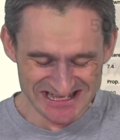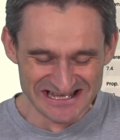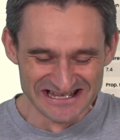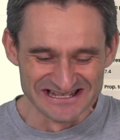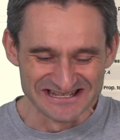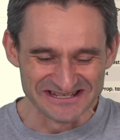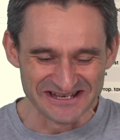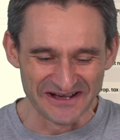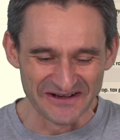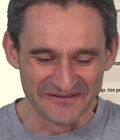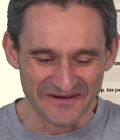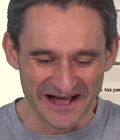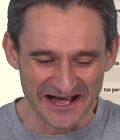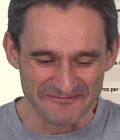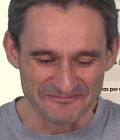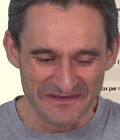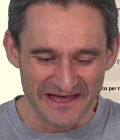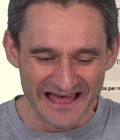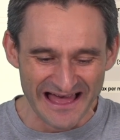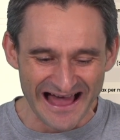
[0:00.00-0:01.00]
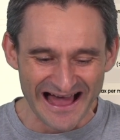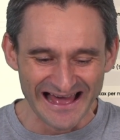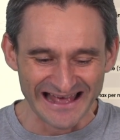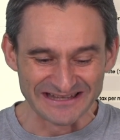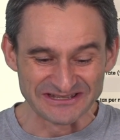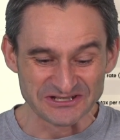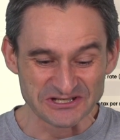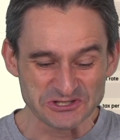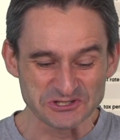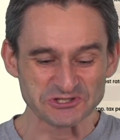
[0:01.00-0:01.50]
So
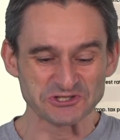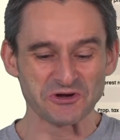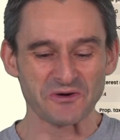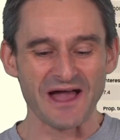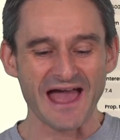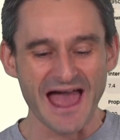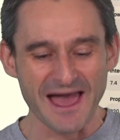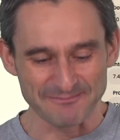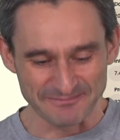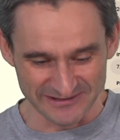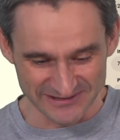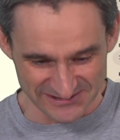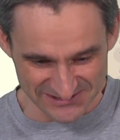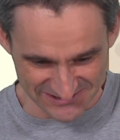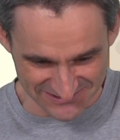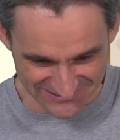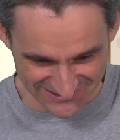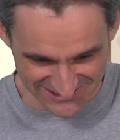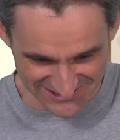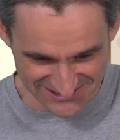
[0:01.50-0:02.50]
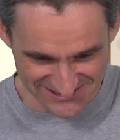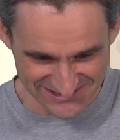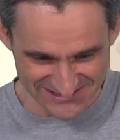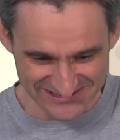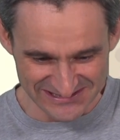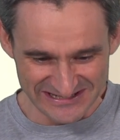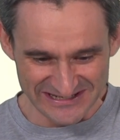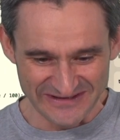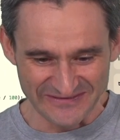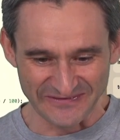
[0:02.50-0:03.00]
it just so happens, Chris,
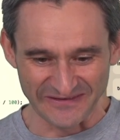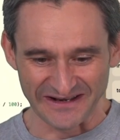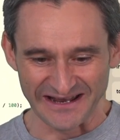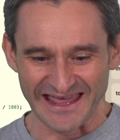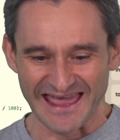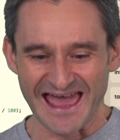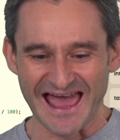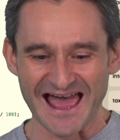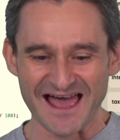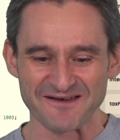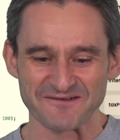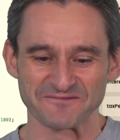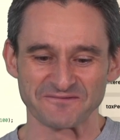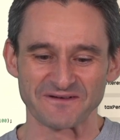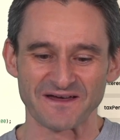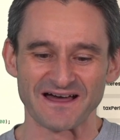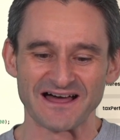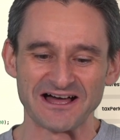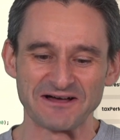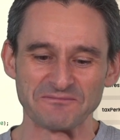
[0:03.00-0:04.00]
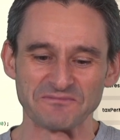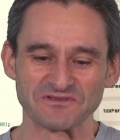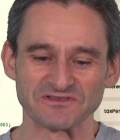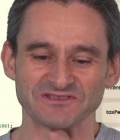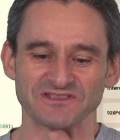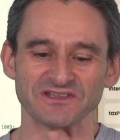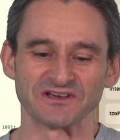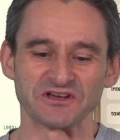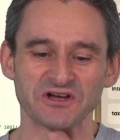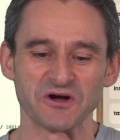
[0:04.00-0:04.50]
that I have
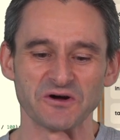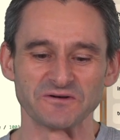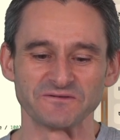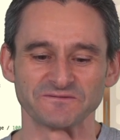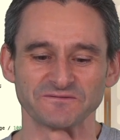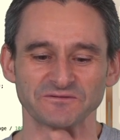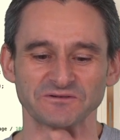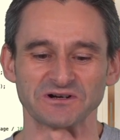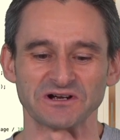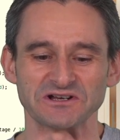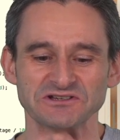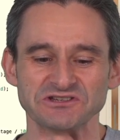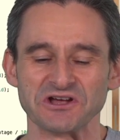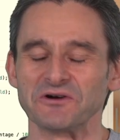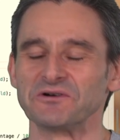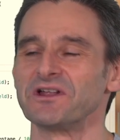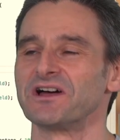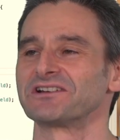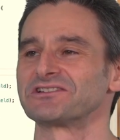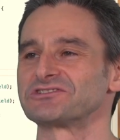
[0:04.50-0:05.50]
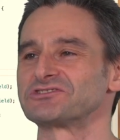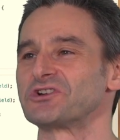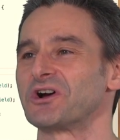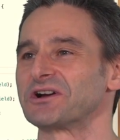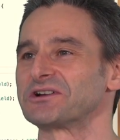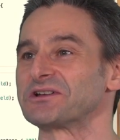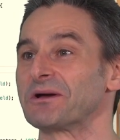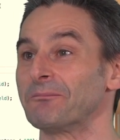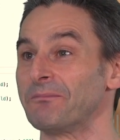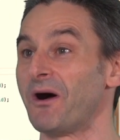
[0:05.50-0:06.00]
the code for a donut
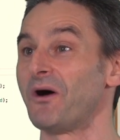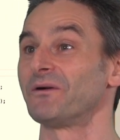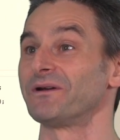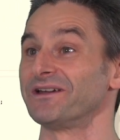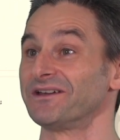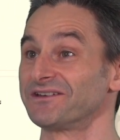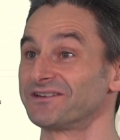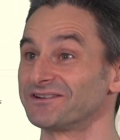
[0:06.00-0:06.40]
chart component.